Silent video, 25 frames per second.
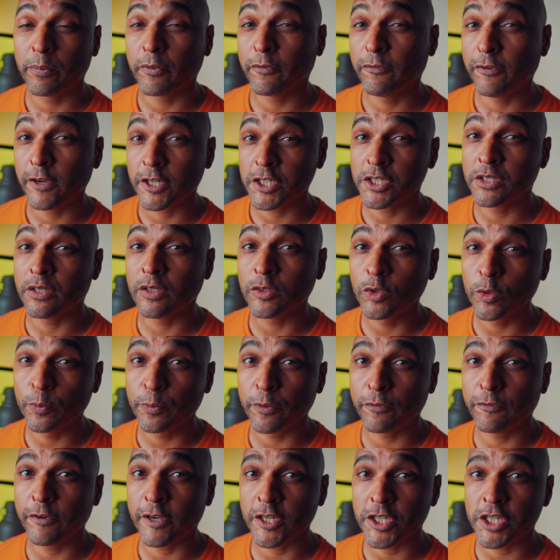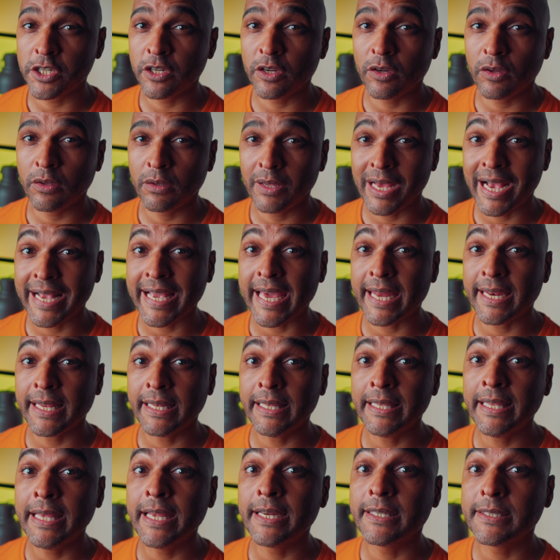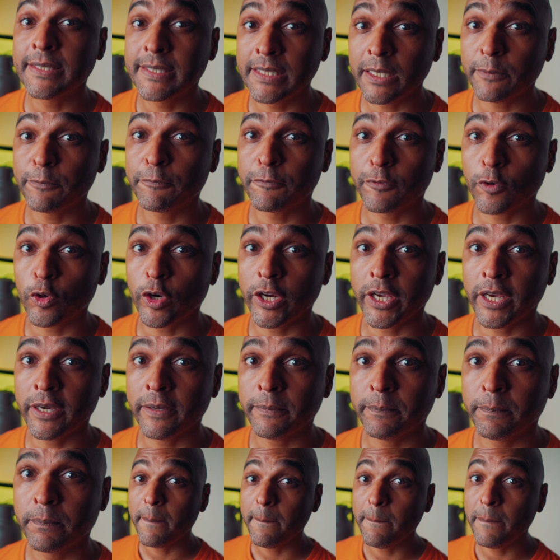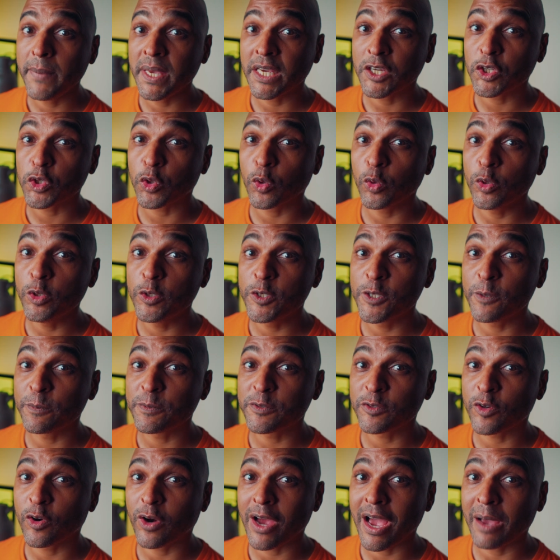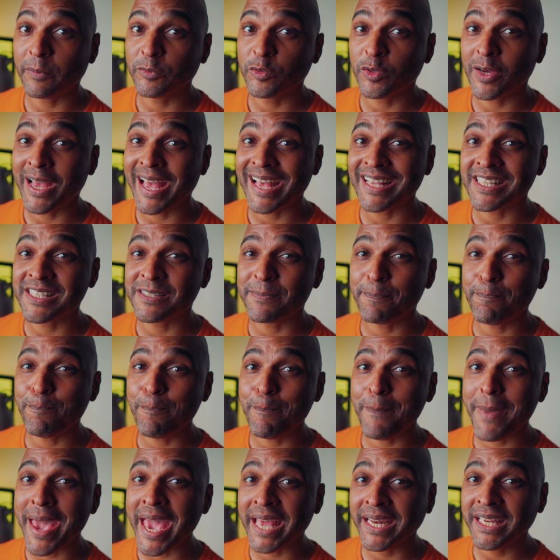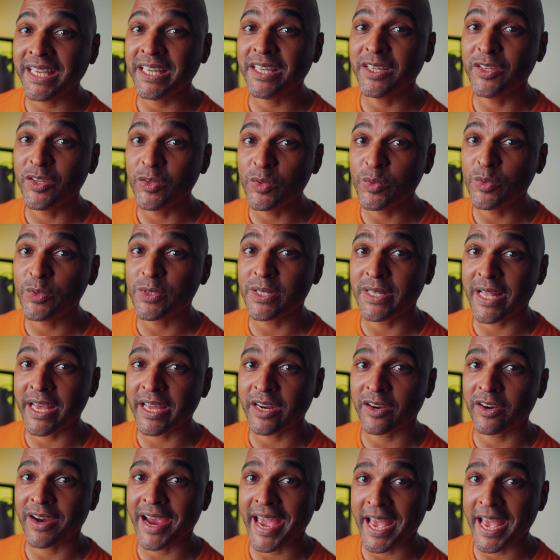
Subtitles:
professional to professional, I got a little tip for you. Make sure you subscribe to as many newsletters